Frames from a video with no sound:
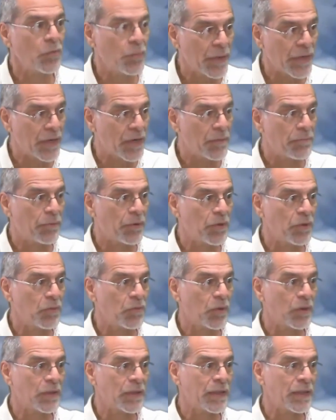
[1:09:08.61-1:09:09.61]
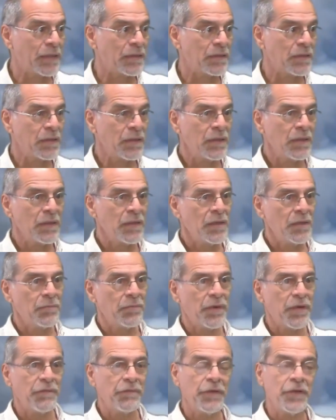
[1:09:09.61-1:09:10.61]
to wake up on the one hand.
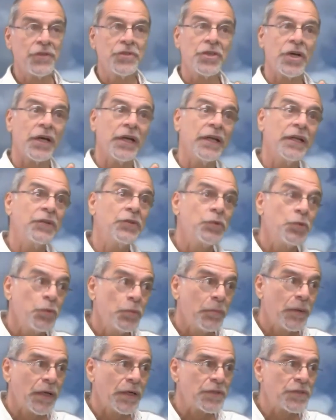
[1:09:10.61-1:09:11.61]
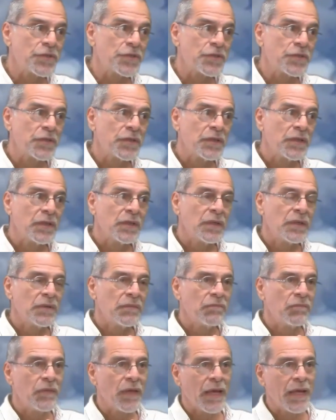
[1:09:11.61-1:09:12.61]
But if you jar it too much,
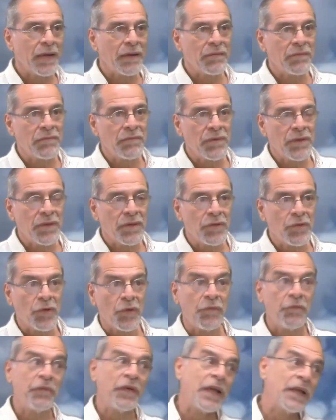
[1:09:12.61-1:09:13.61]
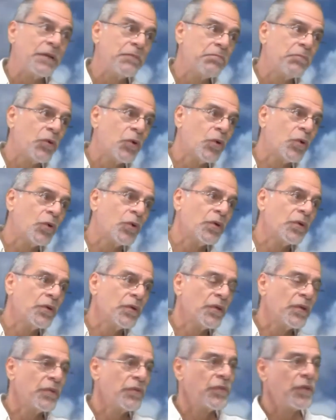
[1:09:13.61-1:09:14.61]
then you offend more
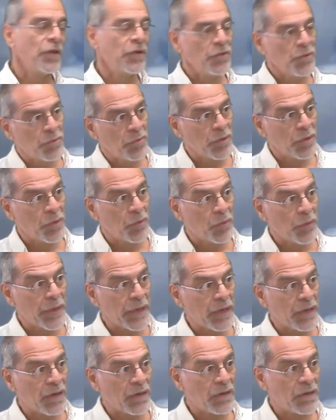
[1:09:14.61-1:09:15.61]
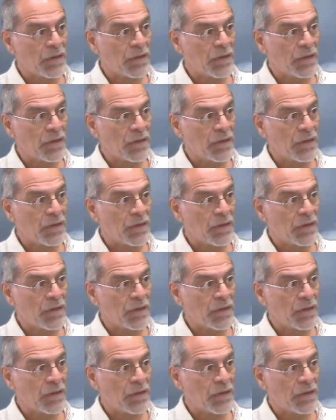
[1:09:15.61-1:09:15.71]
than you would a week.